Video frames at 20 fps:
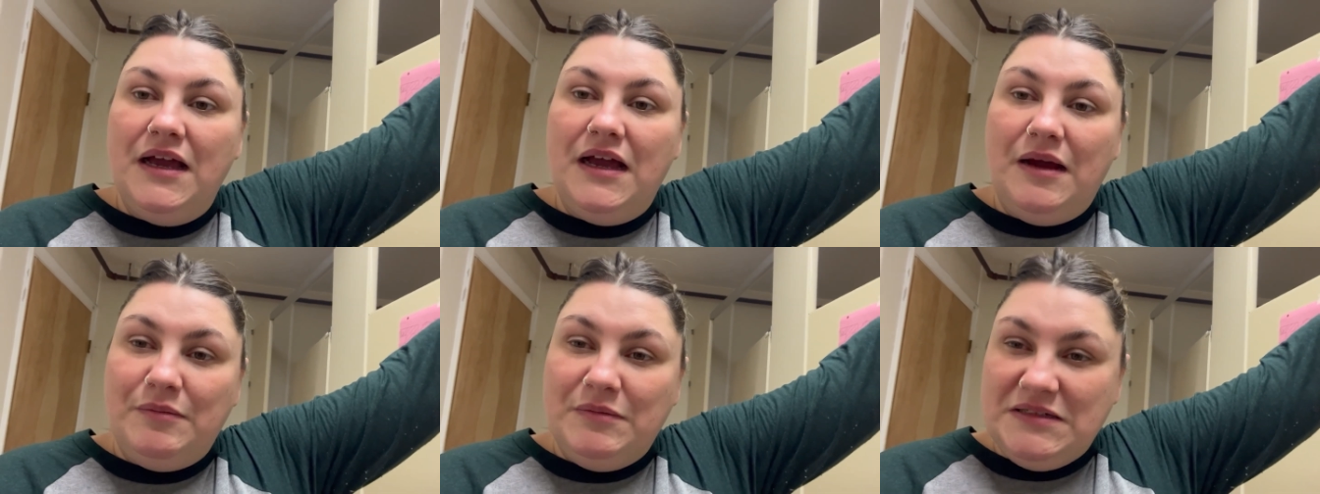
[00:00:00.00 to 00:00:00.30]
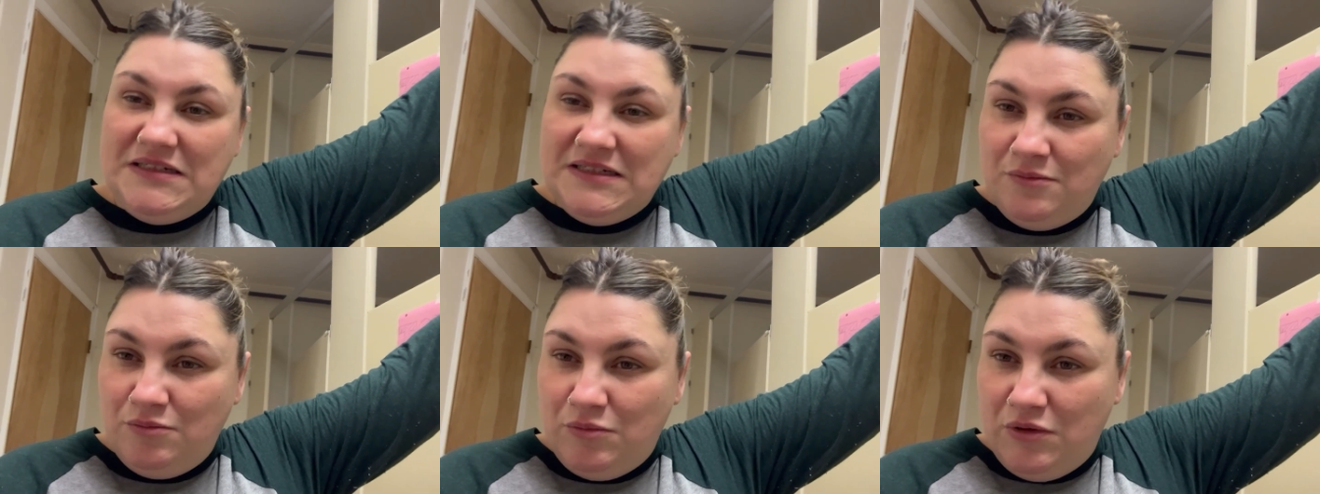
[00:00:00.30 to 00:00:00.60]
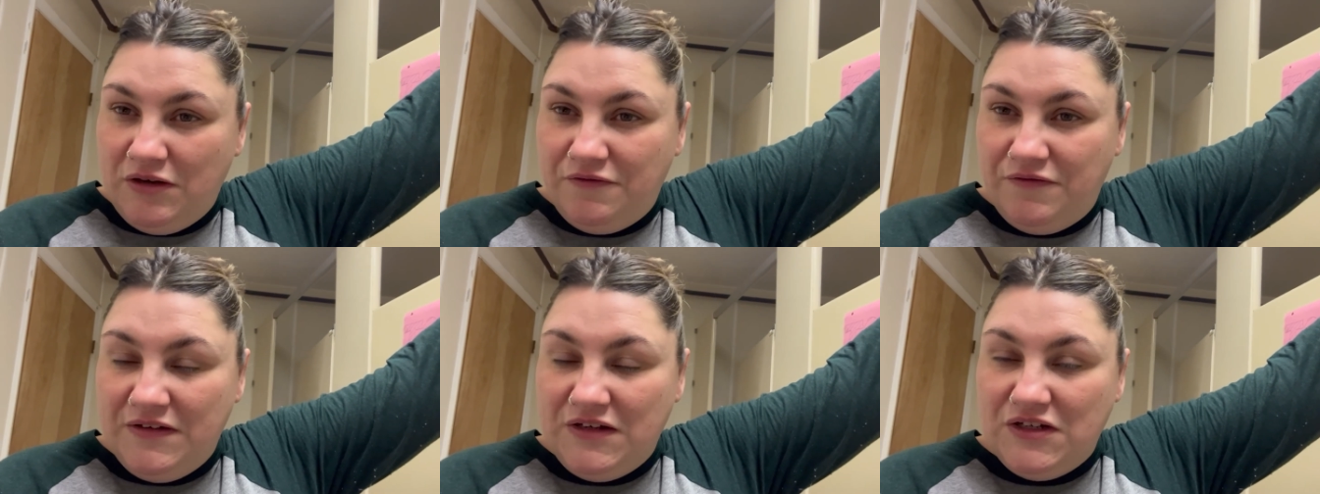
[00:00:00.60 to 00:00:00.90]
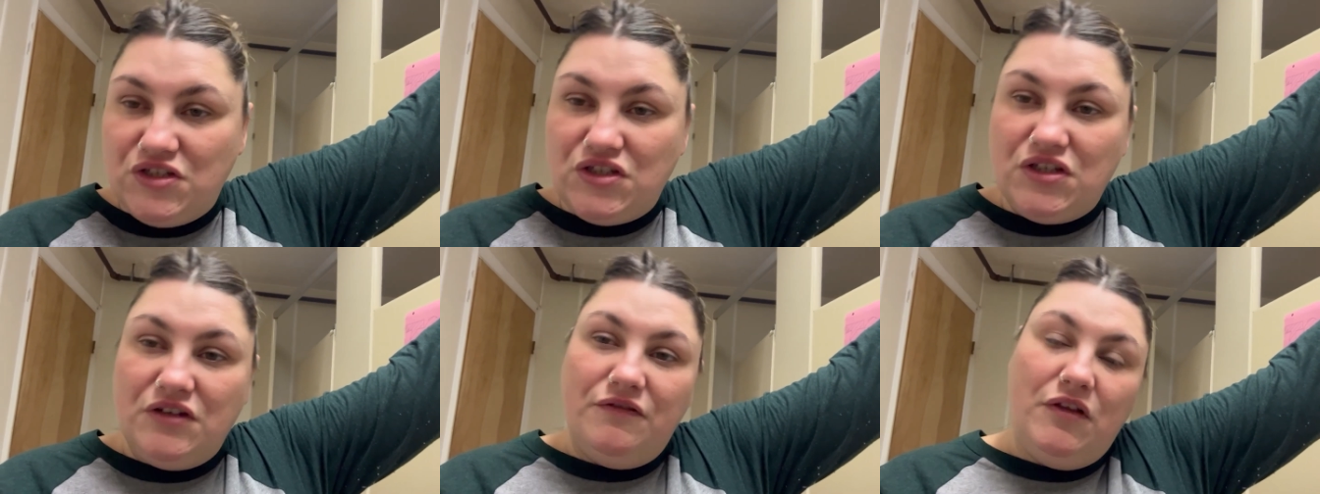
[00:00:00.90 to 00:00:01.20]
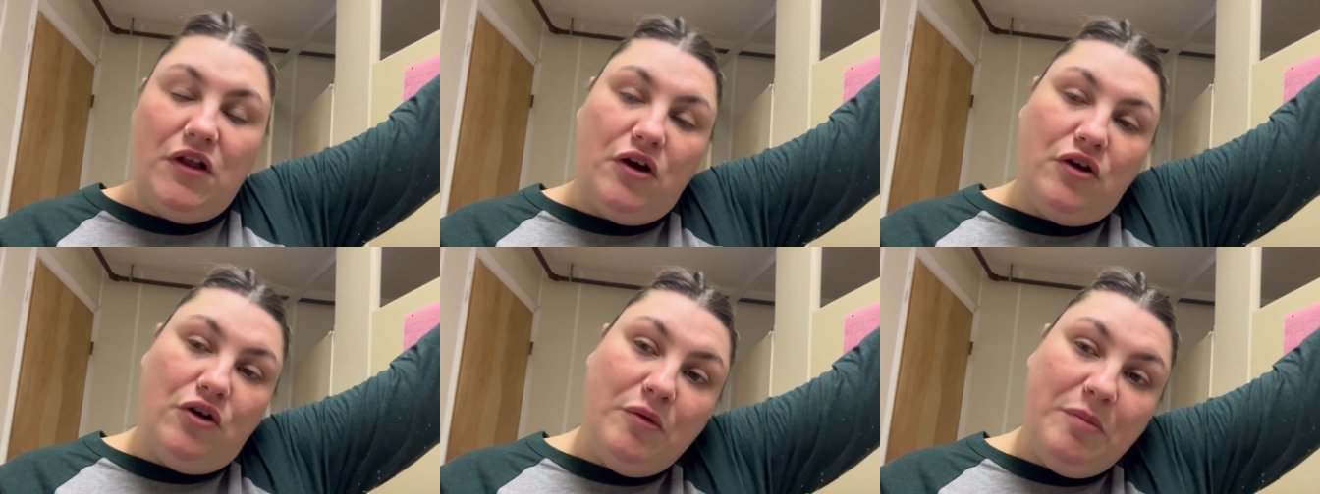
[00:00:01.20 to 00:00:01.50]
and we didn't want to finish the
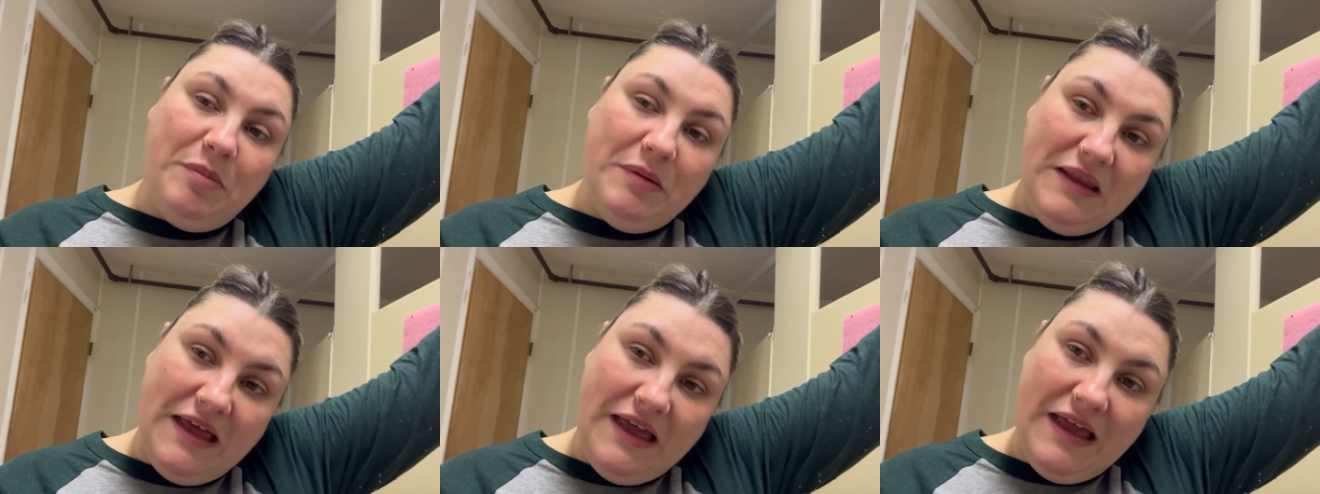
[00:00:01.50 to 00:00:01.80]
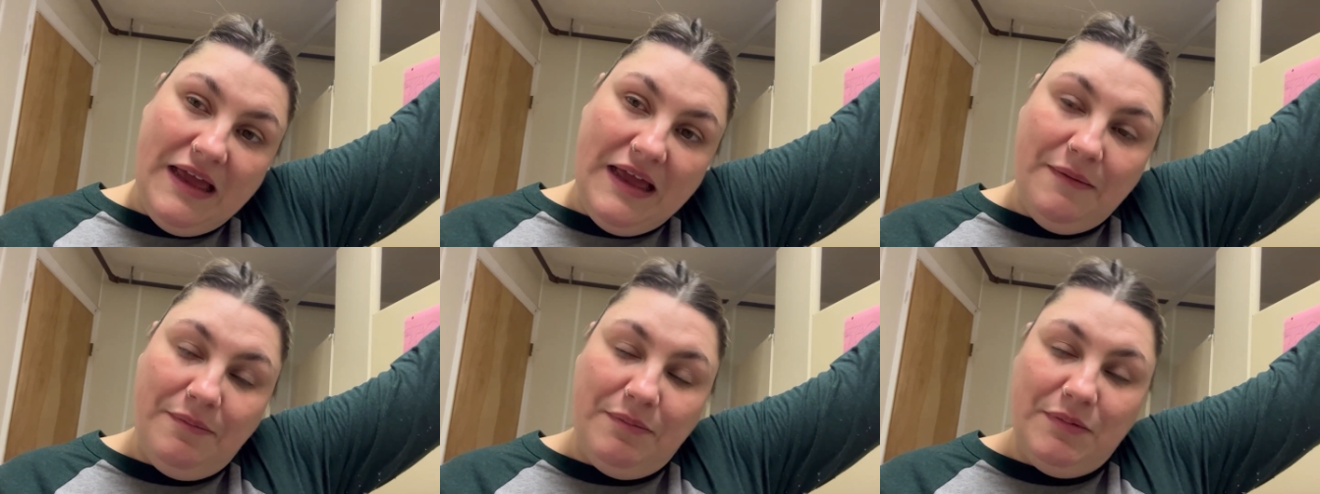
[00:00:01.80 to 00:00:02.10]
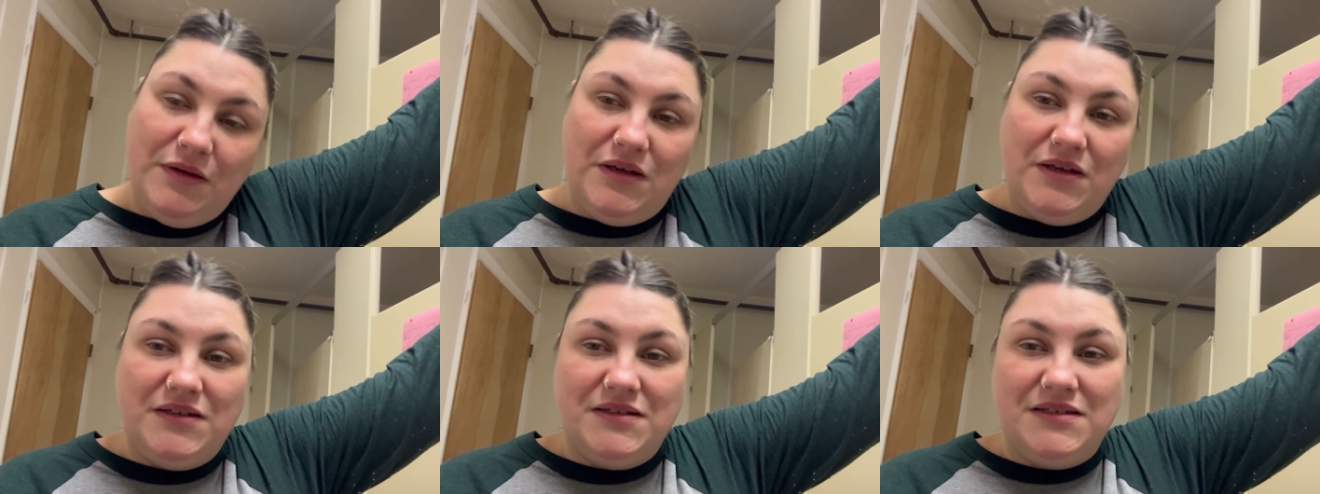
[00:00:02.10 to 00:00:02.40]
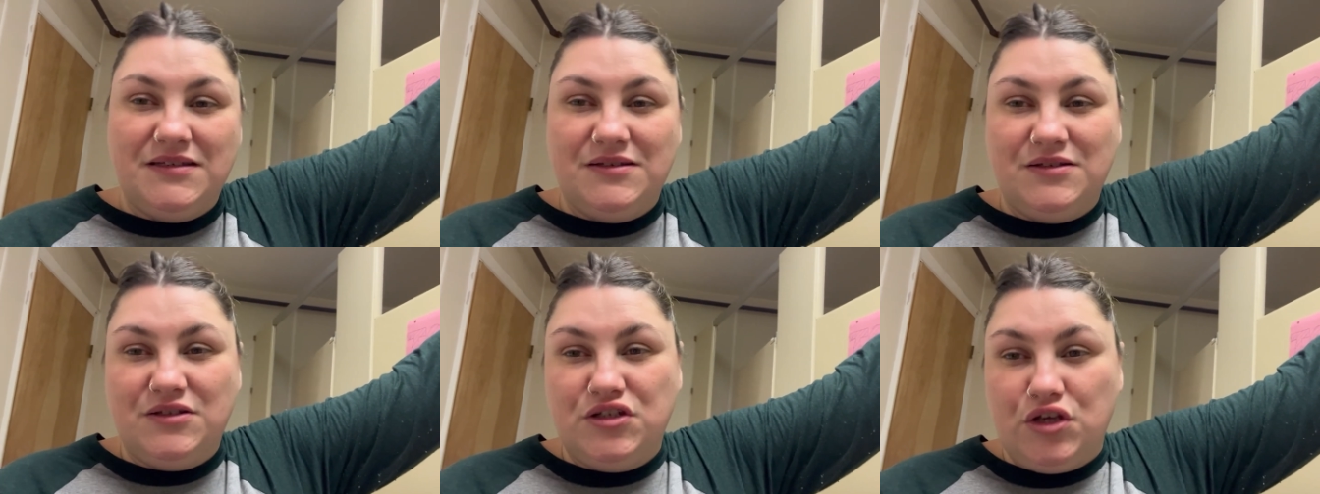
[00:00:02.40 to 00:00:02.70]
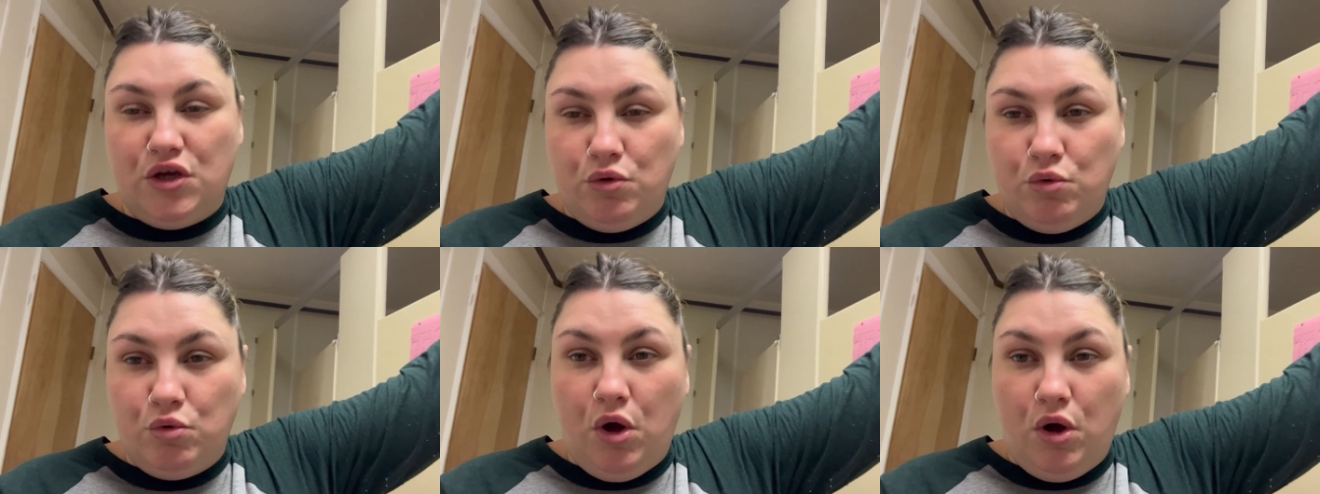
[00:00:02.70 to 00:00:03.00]
vlog up there because it's
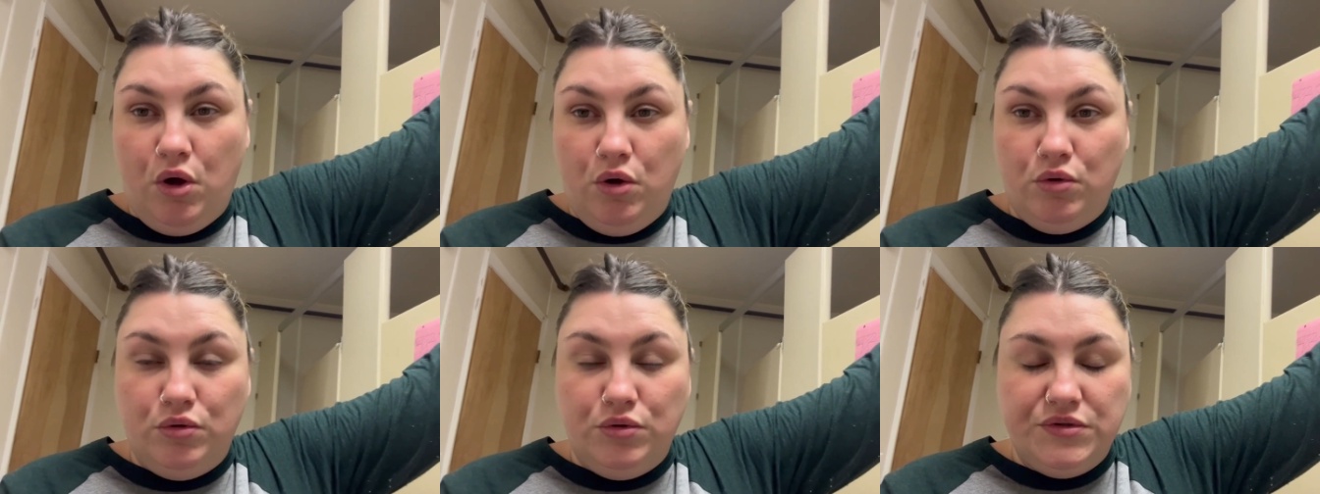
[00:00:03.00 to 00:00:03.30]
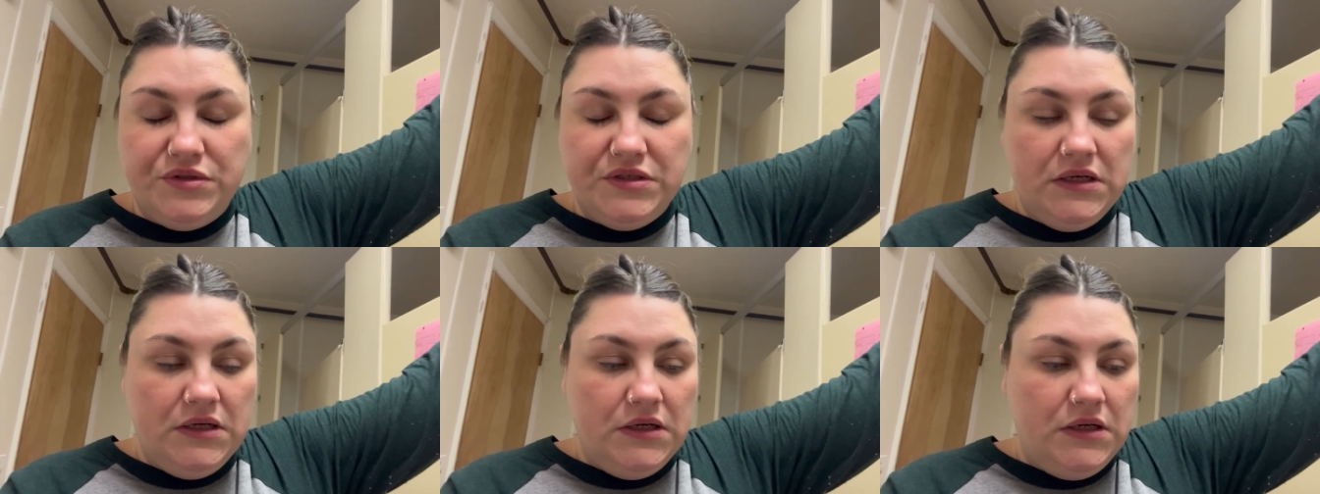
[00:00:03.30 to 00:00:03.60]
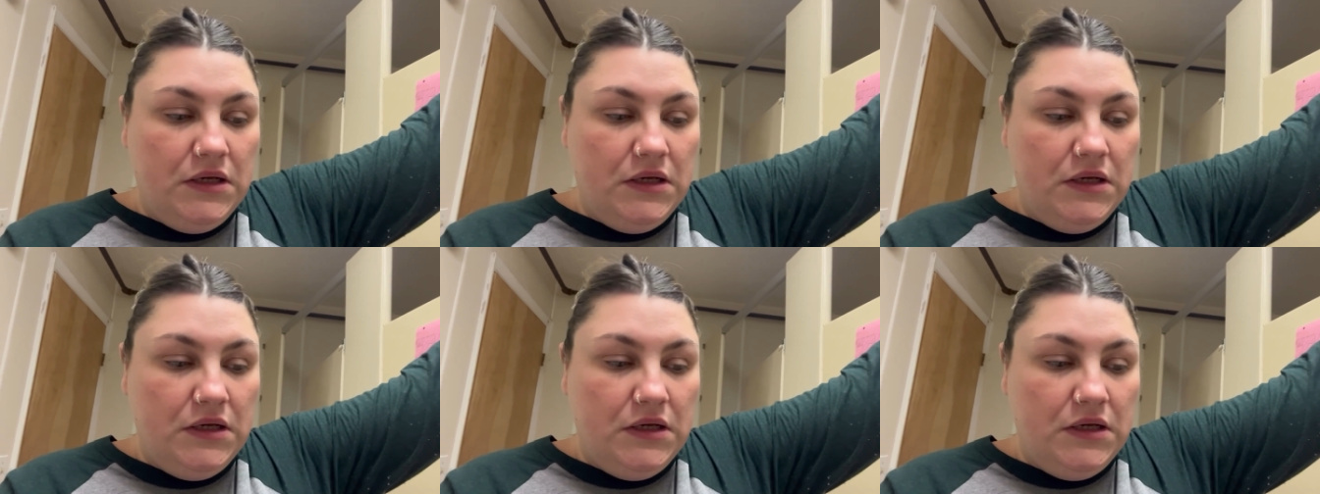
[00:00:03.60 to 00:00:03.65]
so cold.